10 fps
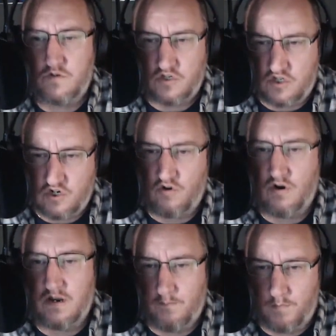just
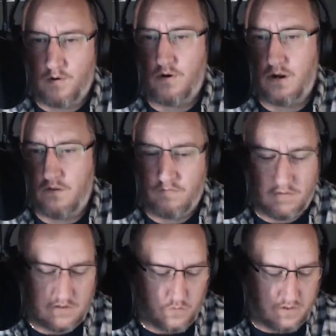churning and burning through
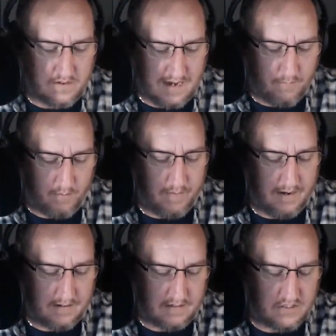this one table,
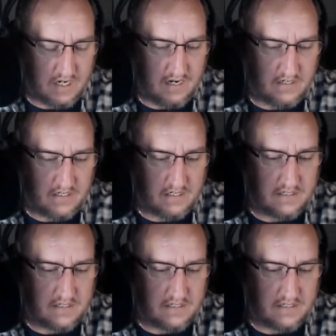making these changes.